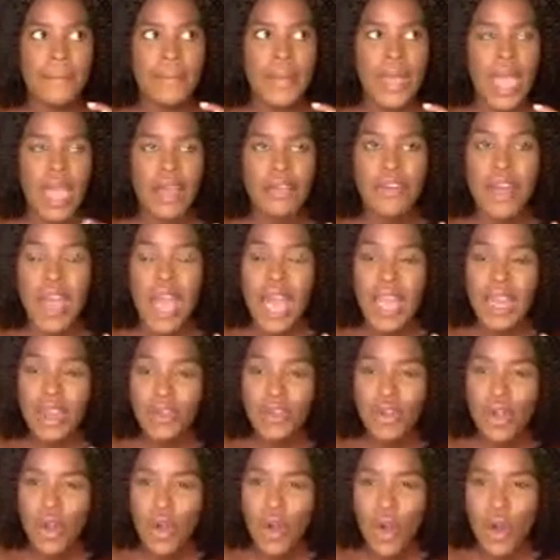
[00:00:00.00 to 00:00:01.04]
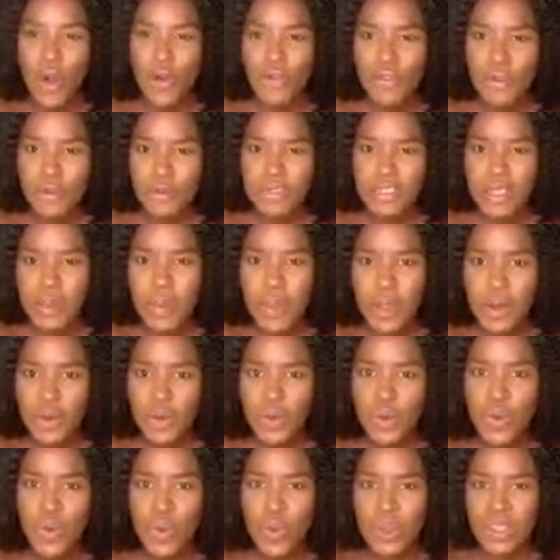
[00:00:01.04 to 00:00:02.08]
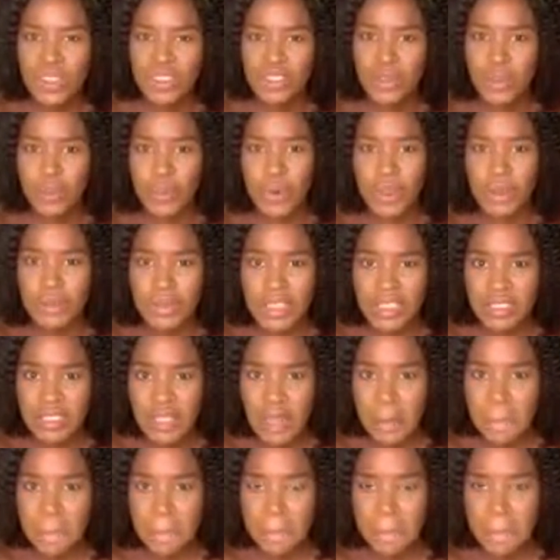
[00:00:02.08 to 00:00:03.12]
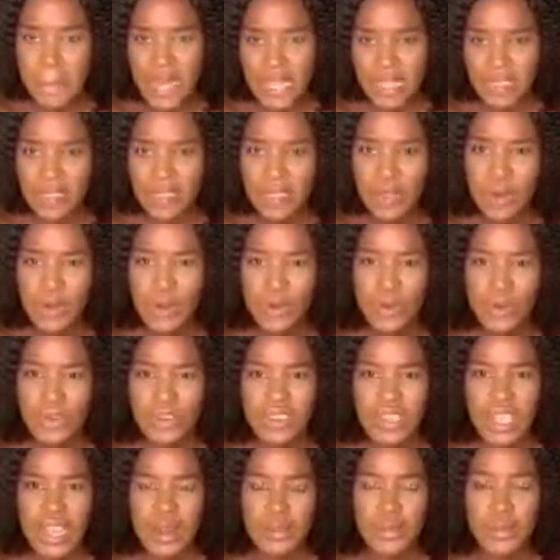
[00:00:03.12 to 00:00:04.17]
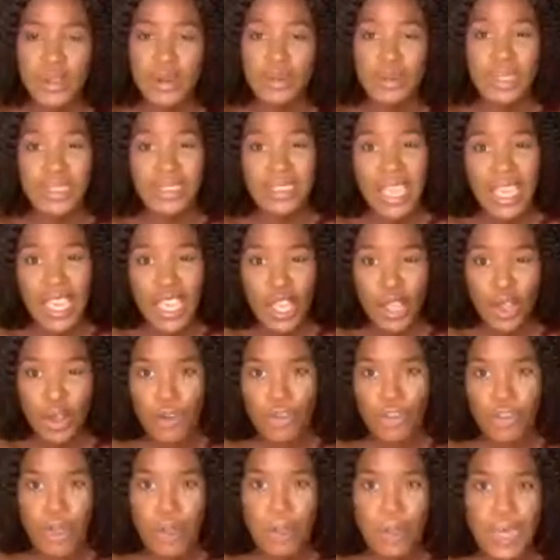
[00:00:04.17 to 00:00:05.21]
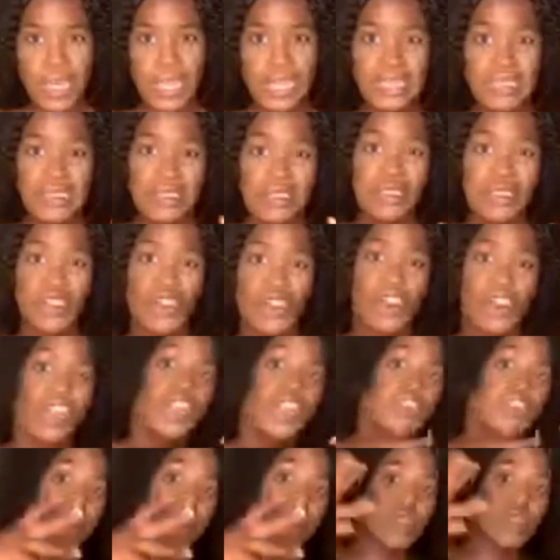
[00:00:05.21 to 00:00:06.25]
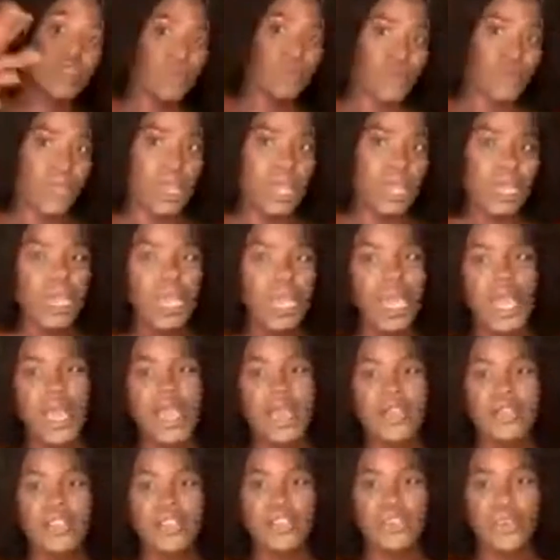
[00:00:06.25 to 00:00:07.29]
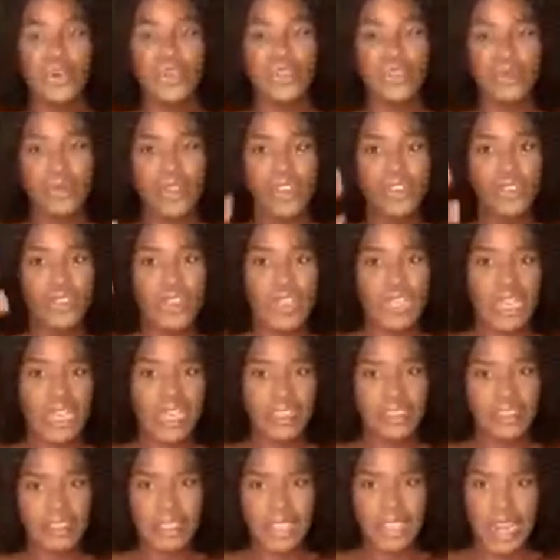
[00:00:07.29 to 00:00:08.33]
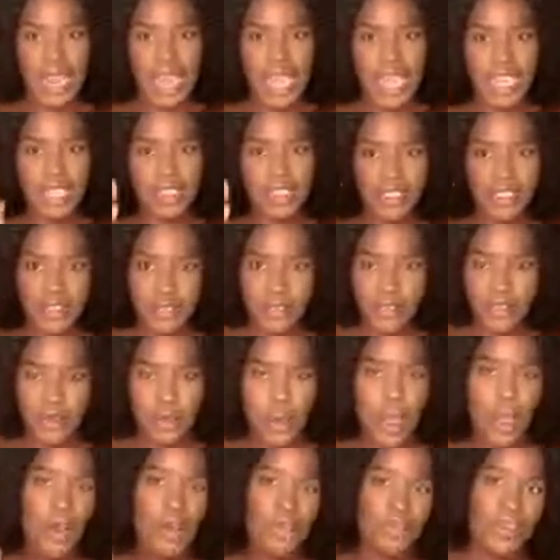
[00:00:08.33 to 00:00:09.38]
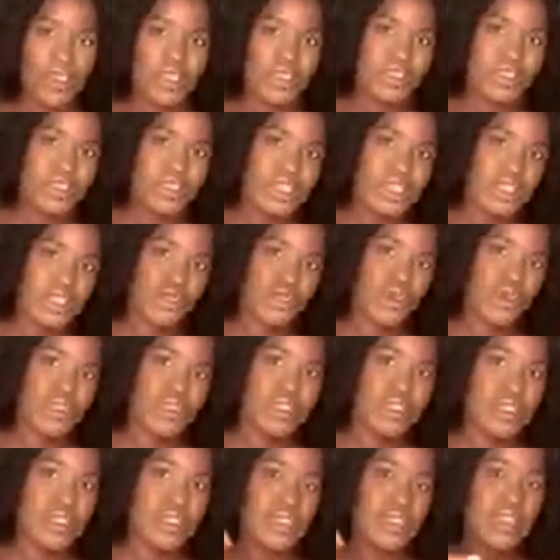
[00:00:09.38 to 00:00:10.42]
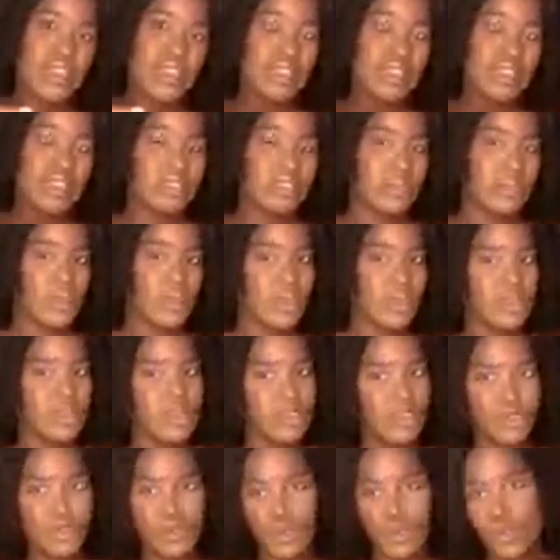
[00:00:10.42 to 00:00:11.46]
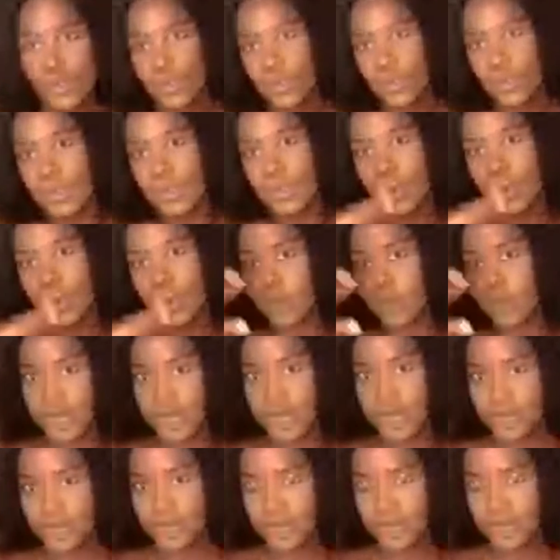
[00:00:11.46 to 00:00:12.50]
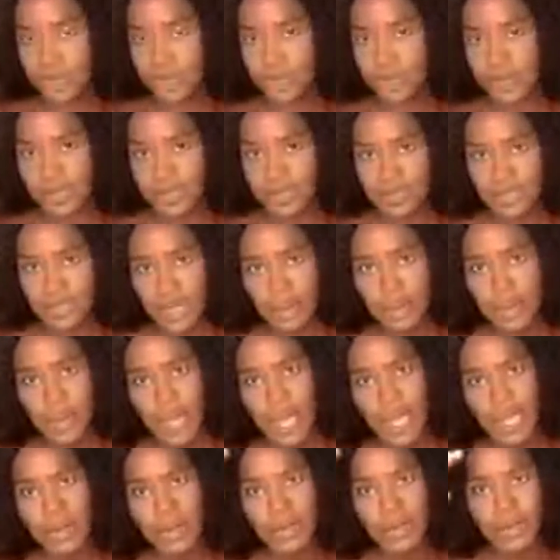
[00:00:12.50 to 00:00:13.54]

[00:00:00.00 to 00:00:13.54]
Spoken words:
I've had a call from someone who wants to bring me some bicycles that I'm going to be taking over, but he's donating 3. So 3 for the kids that I interviewed. But obviously there's all these other kids within the school that will benefit from the same kind of